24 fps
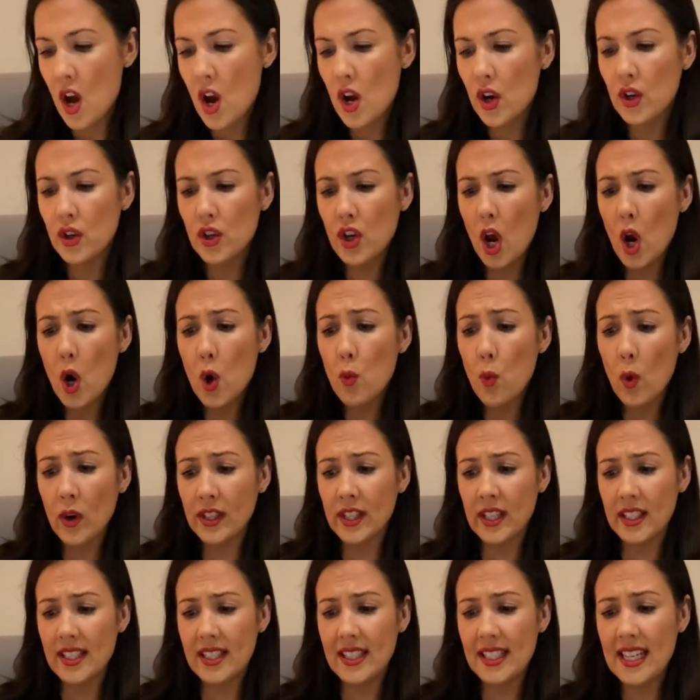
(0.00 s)
No one
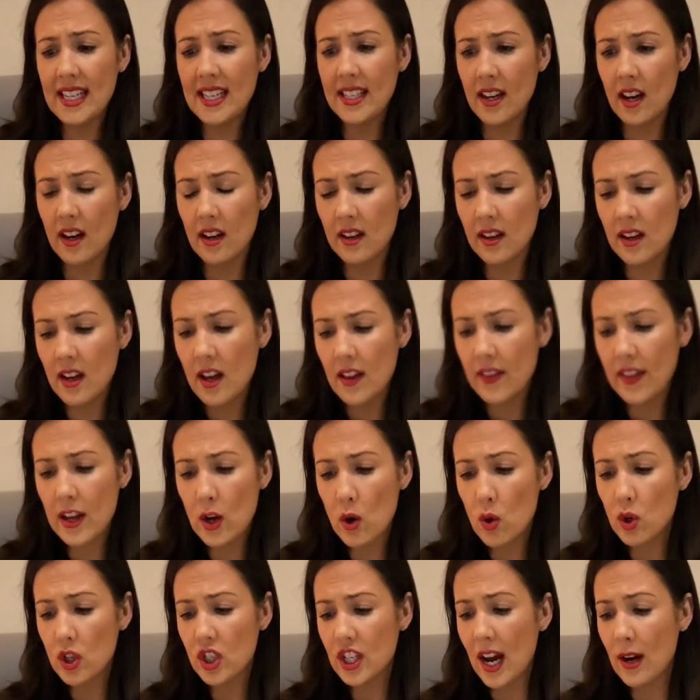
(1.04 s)
had seen her. They
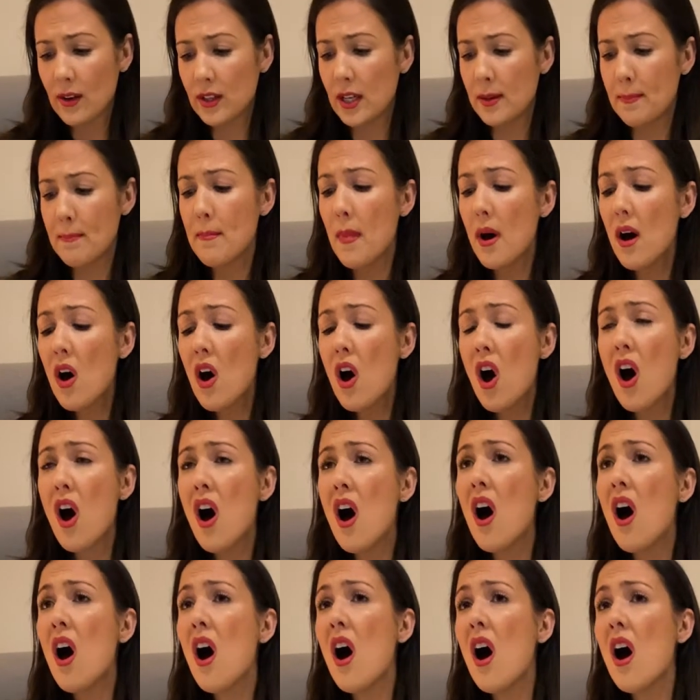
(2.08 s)
all shouted,
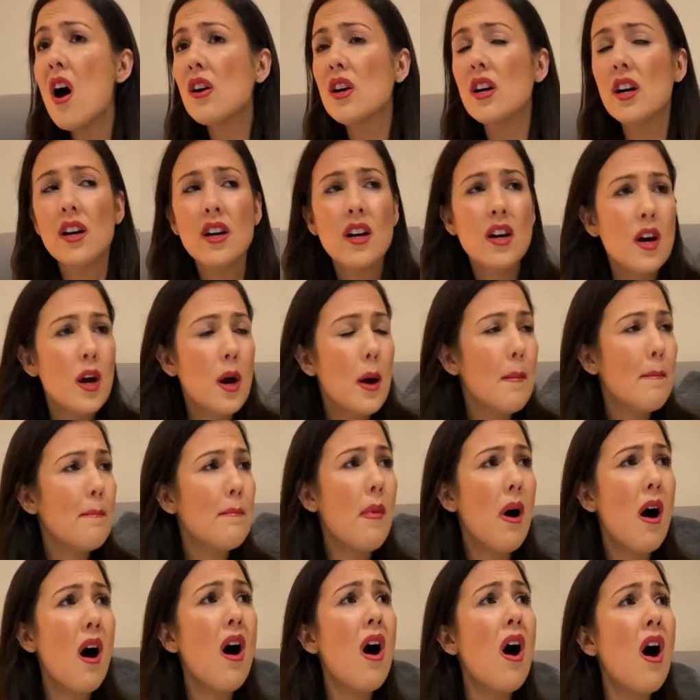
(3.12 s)
Mog!
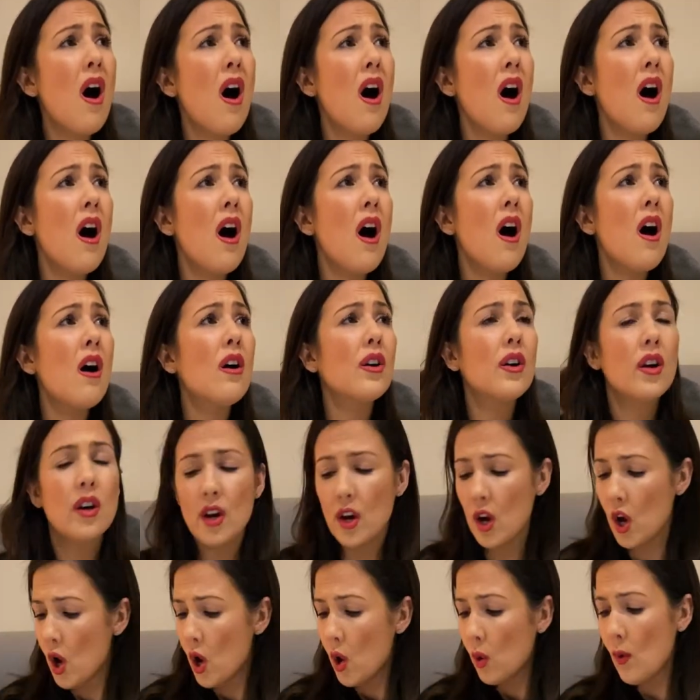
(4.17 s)
Mog!
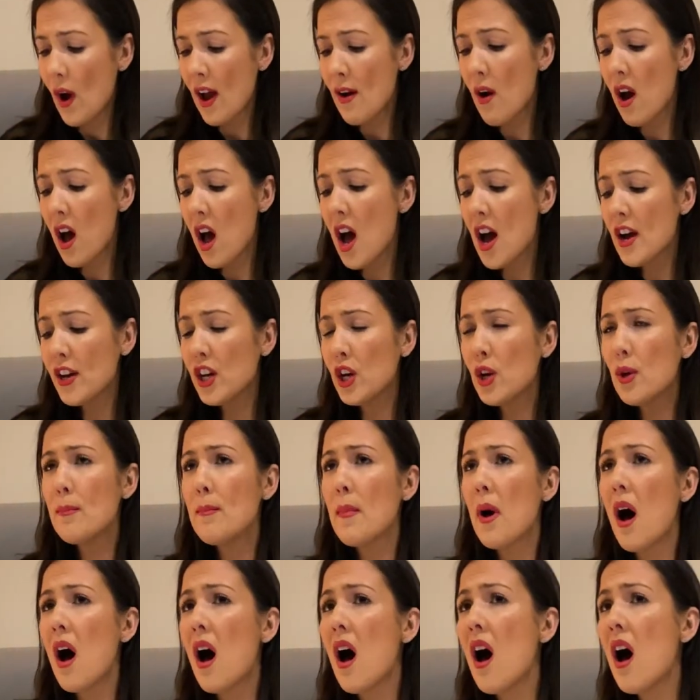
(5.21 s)
Where are you,
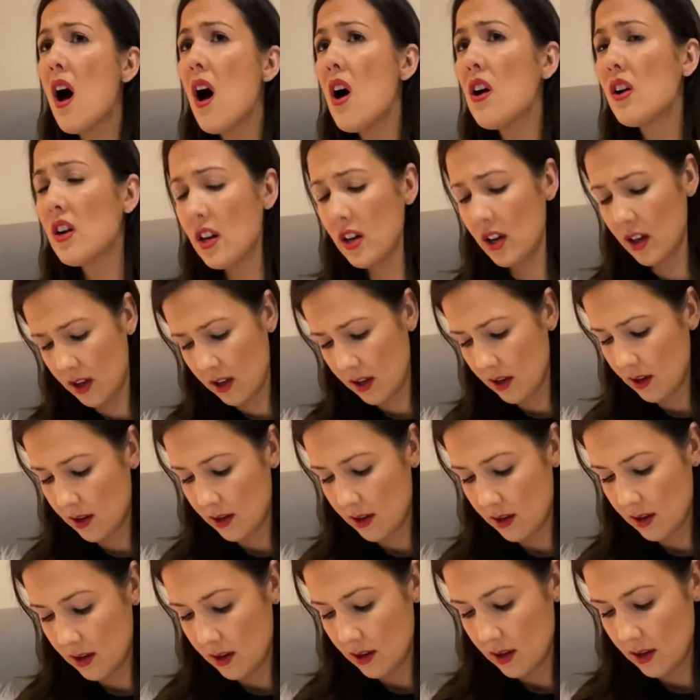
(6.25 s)
Mog?
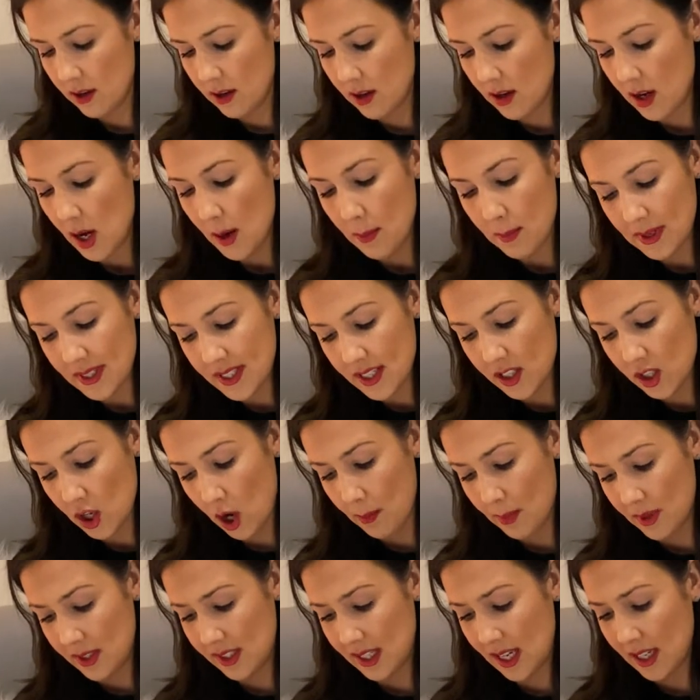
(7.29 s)
Mrs.
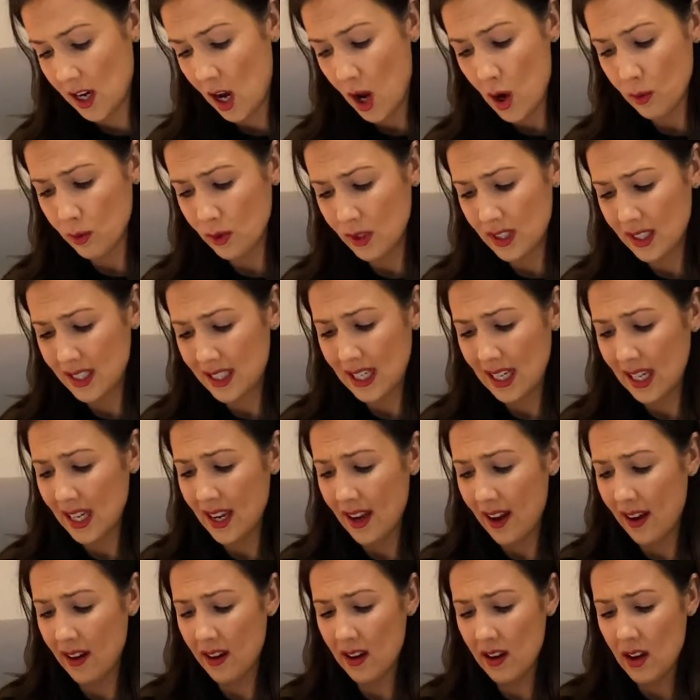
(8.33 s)
Thomas said, "Oh
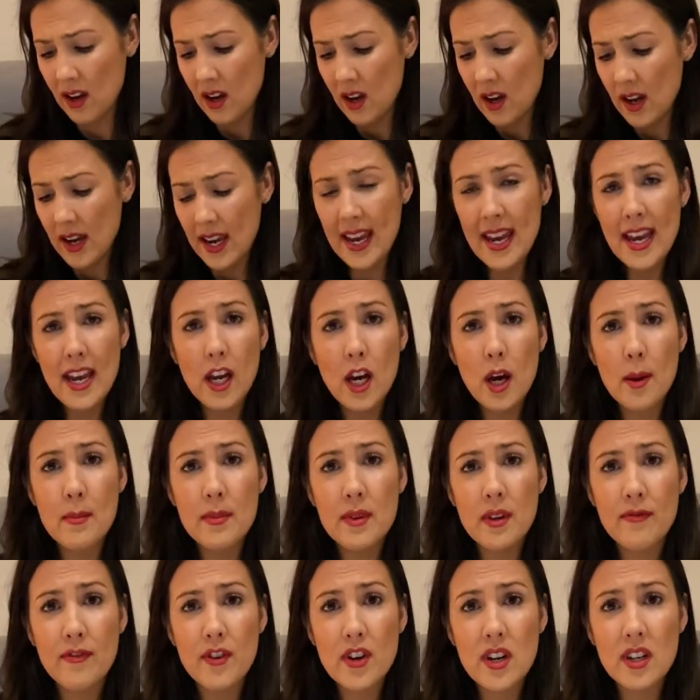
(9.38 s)
dear, here come the
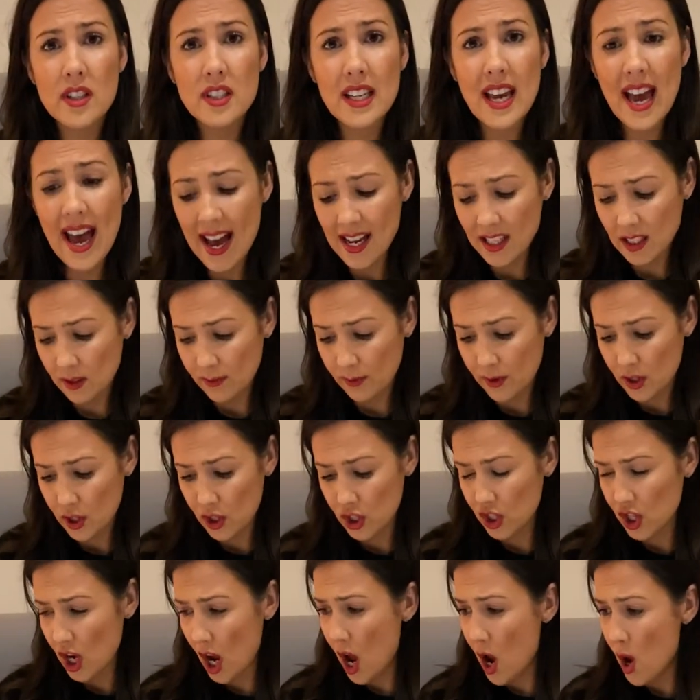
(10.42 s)
first cats for the
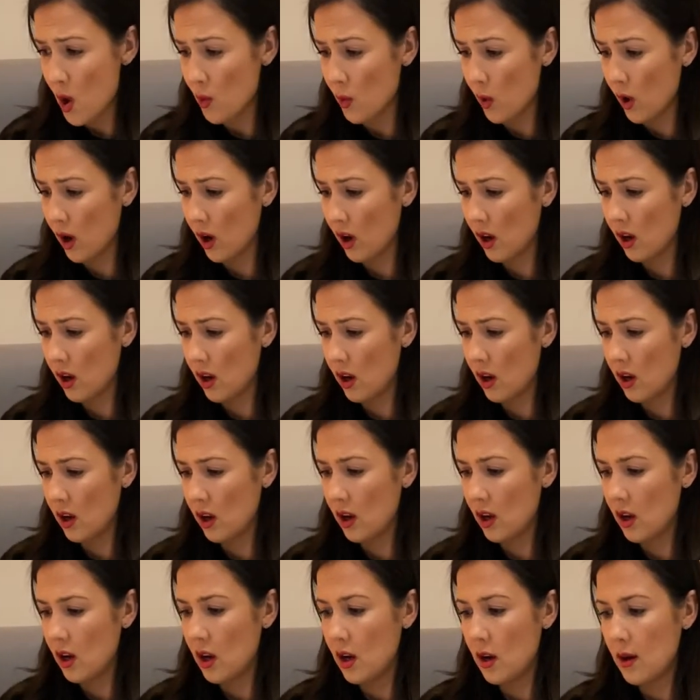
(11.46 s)
show."
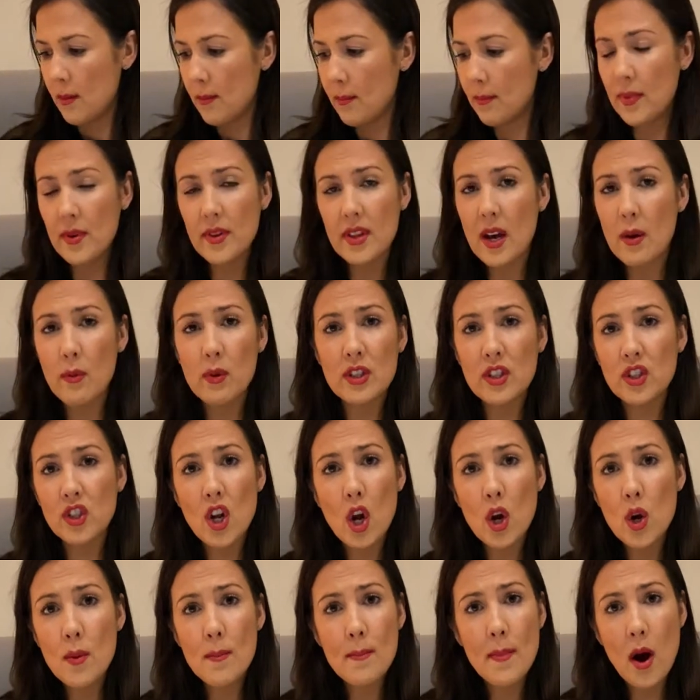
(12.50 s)
But there was
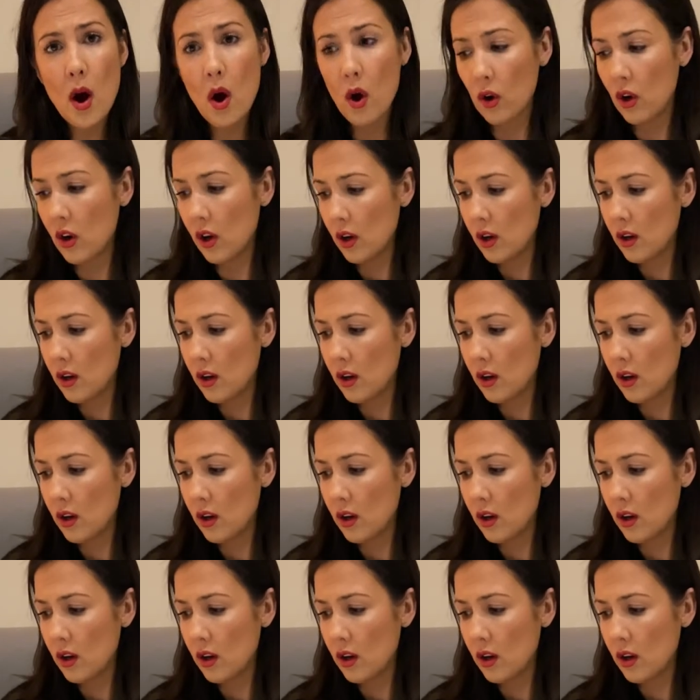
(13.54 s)
no Mog.